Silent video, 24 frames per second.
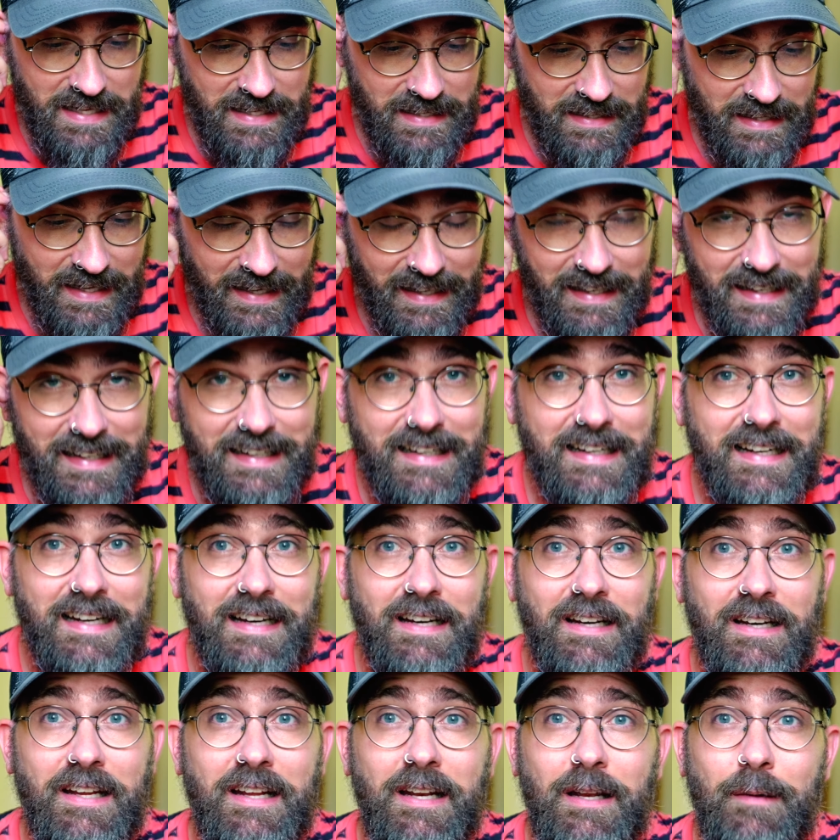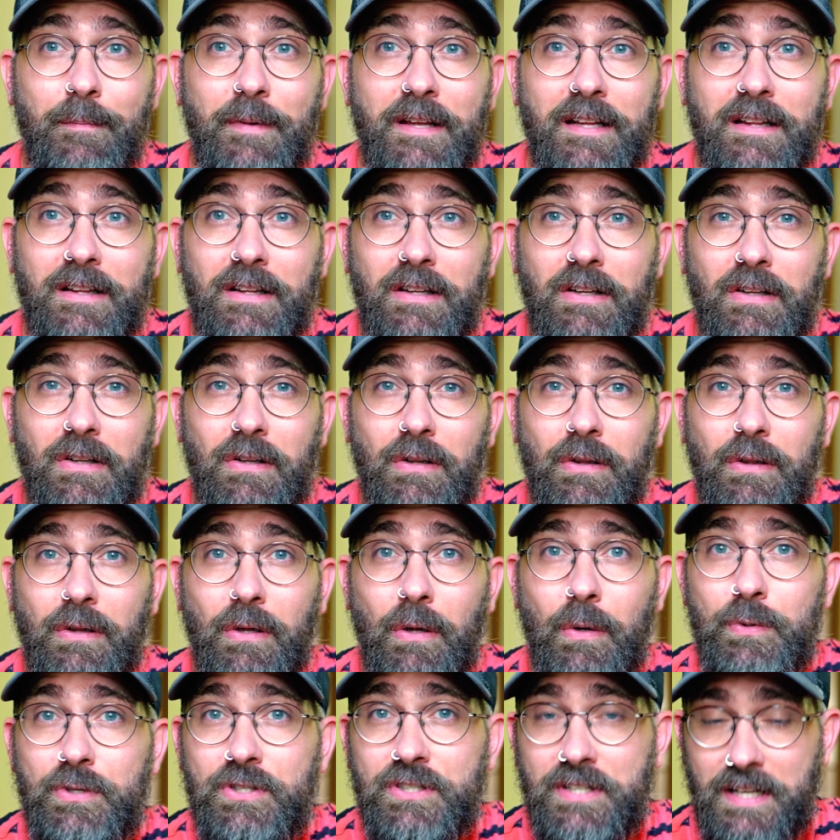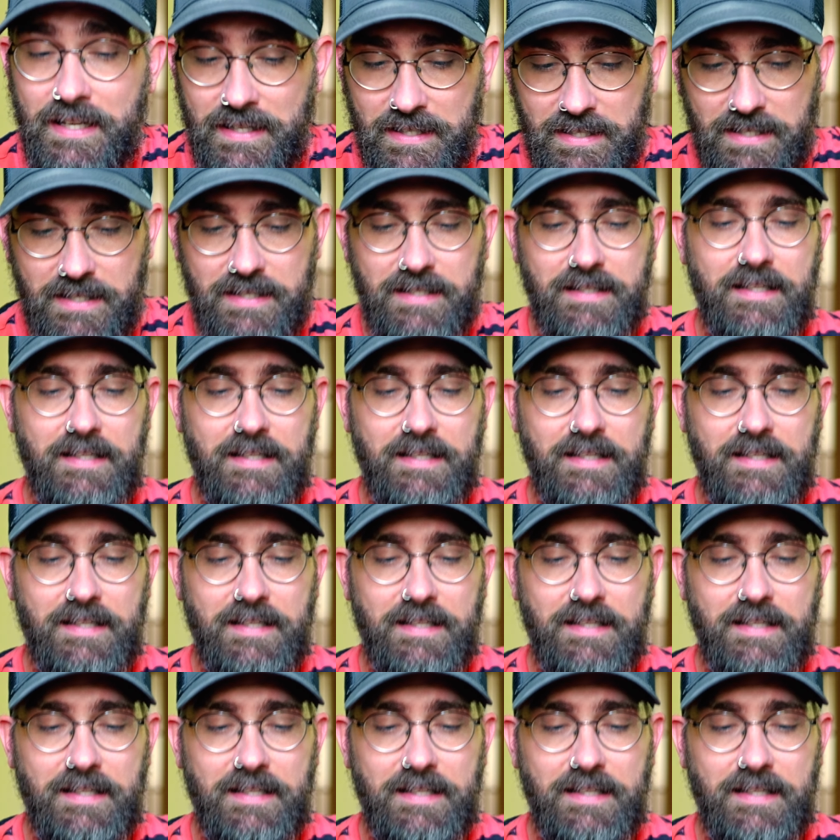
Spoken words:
like a little bit low sense.